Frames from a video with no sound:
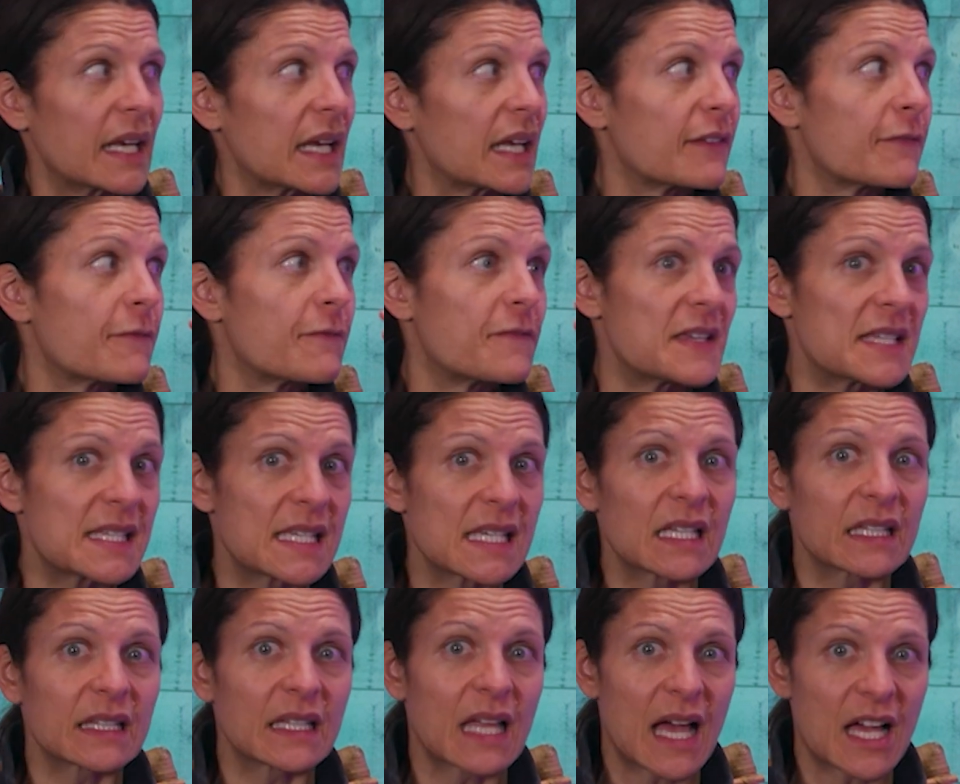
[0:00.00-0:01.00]
It
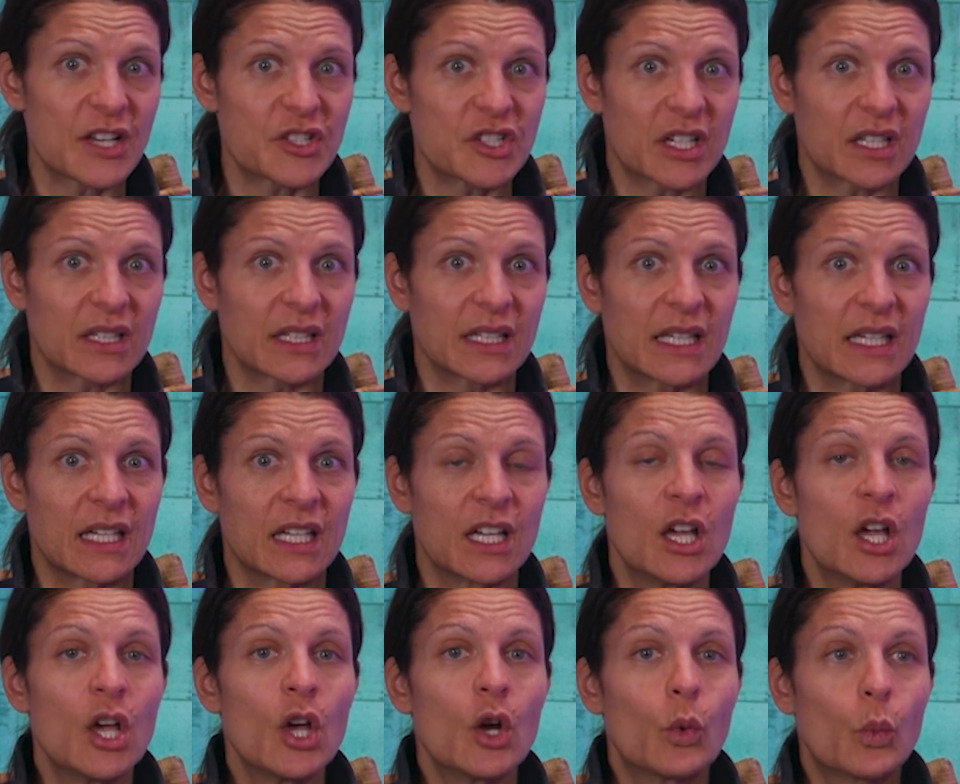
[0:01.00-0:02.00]
physiologically
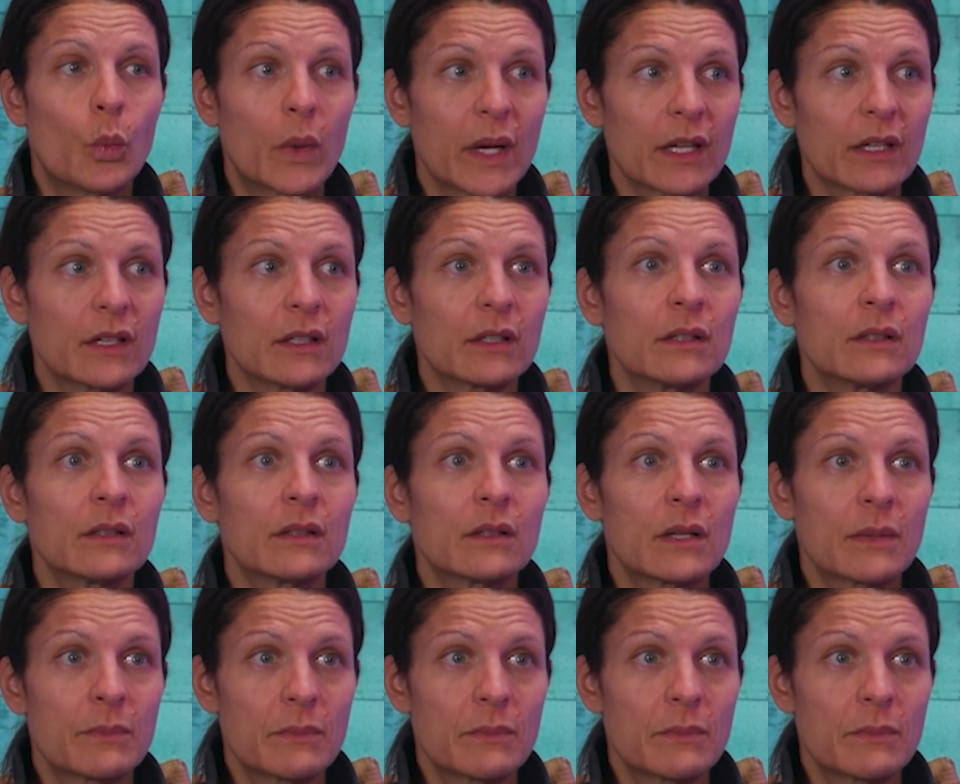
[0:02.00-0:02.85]
will